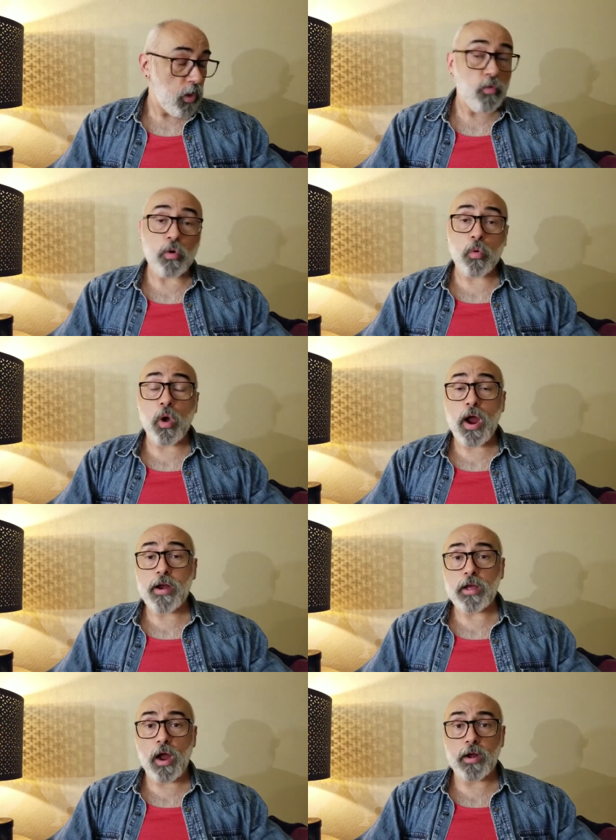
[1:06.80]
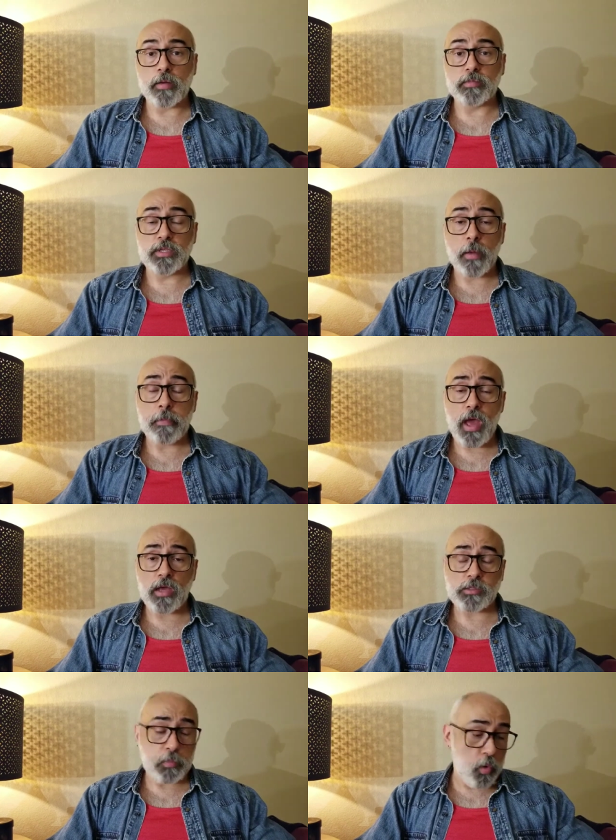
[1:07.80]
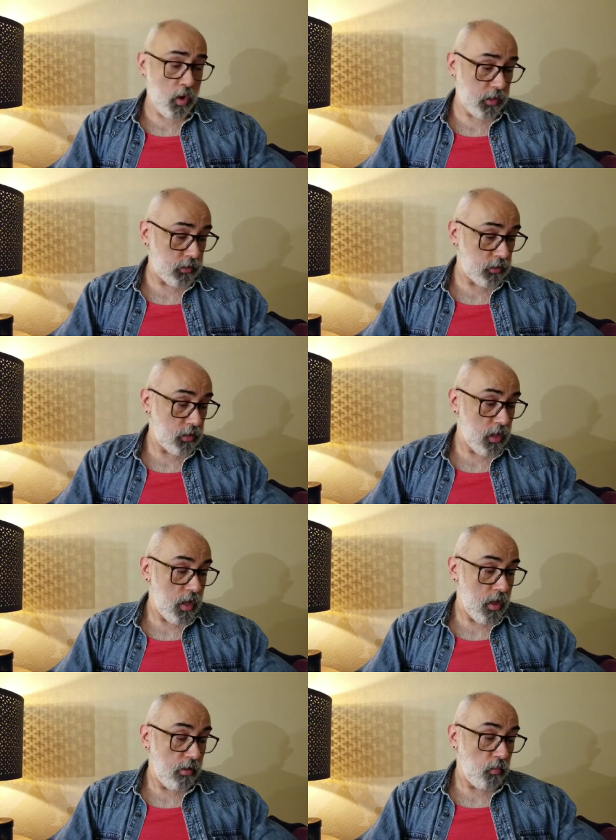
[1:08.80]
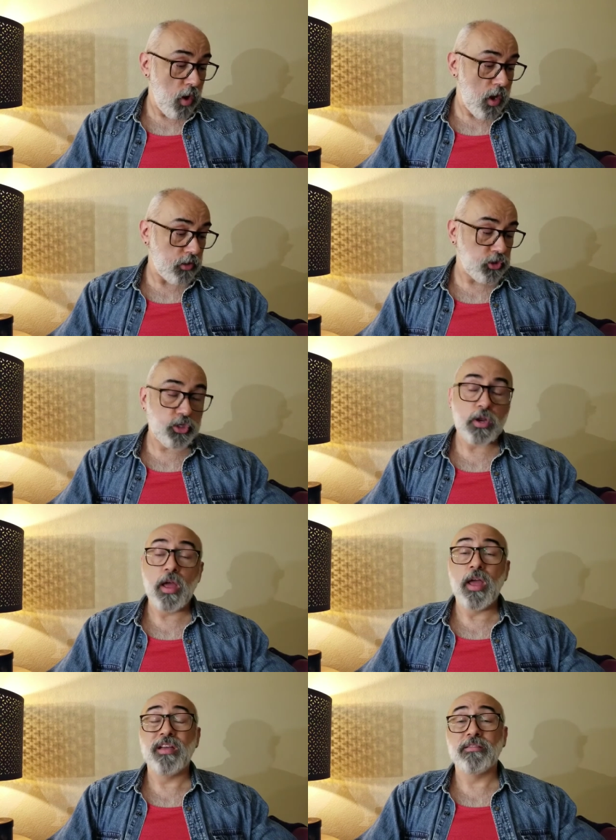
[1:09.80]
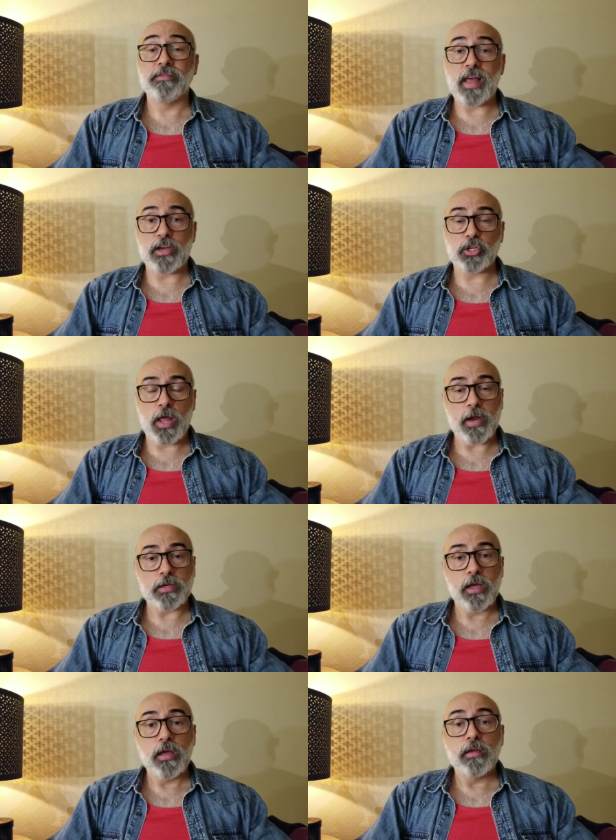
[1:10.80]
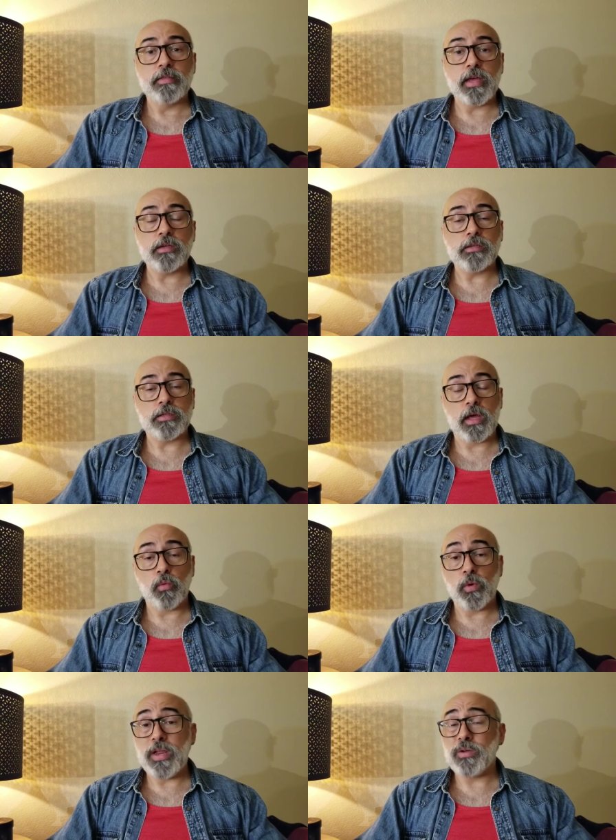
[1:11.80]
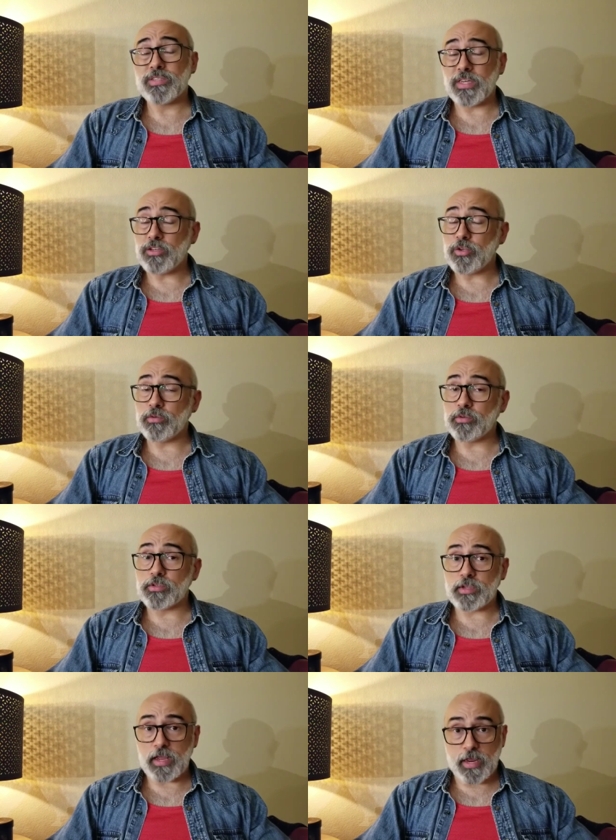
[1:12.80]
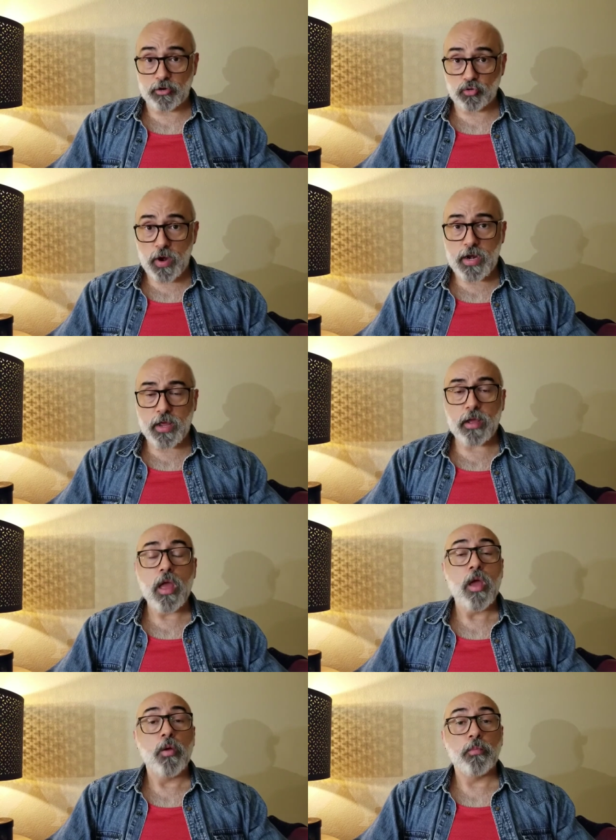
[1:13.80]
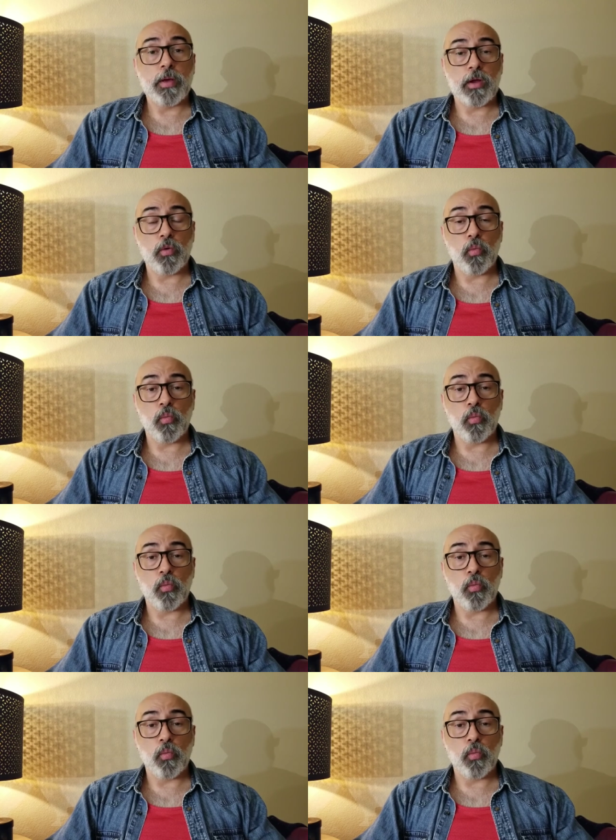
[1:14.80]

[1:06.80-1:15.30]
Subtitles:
Required items: passport, watch, flashlight, things that we didn't use in training, but